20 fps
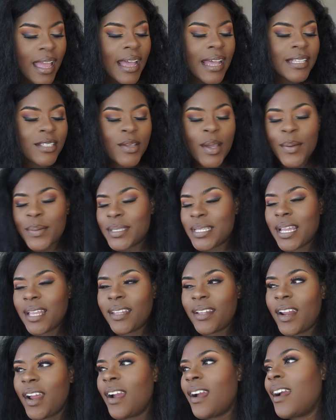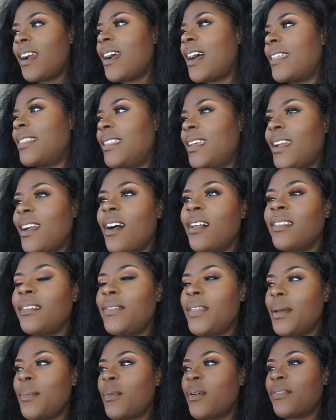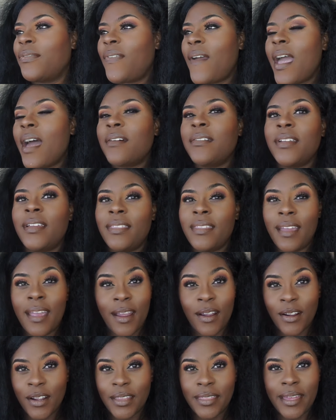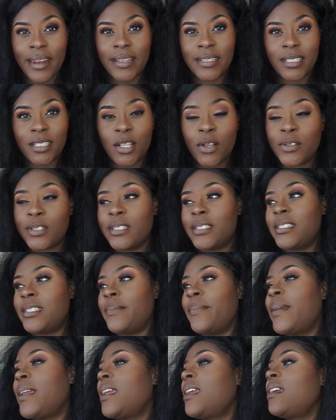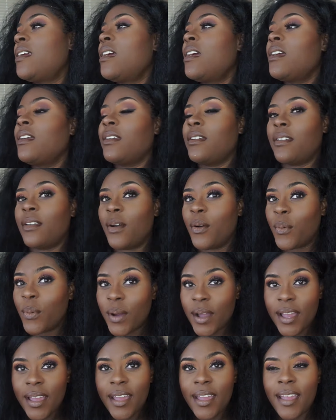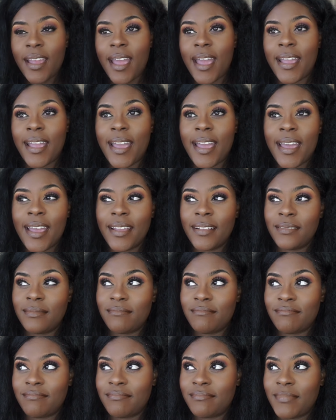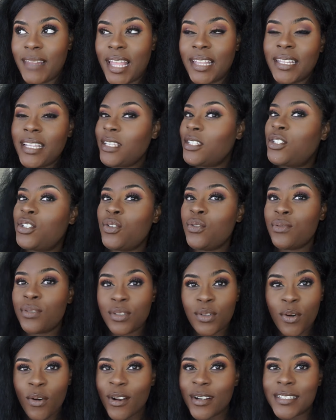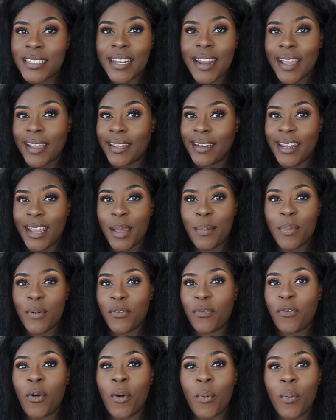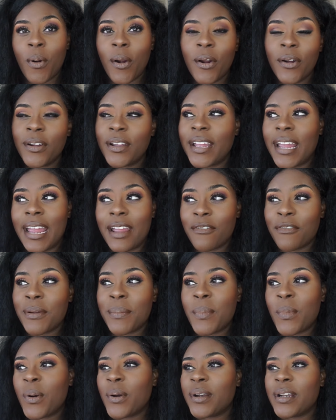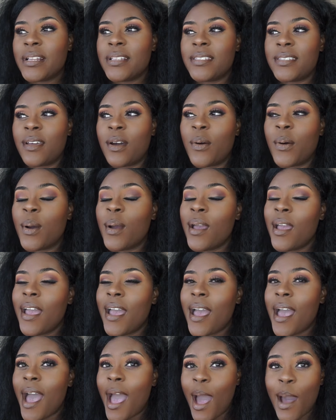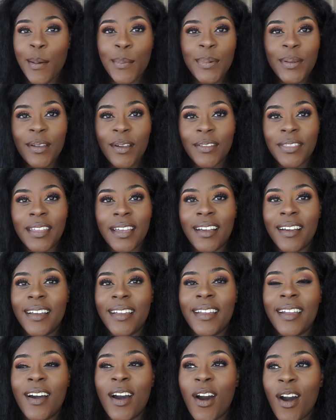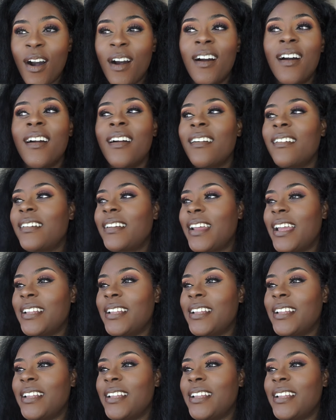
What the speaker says: And so I was telling her, I think all of them were found in the area that is closest to me. You know what? I got at least two stores that I can hit before work every morning, so I'll be on the hunt hard.